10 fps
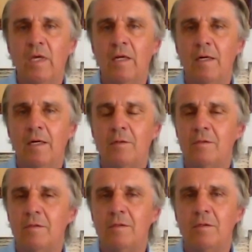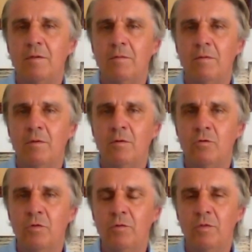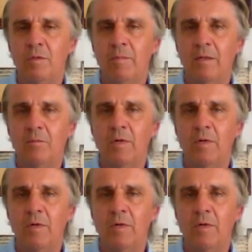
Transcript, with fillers: get out the truth about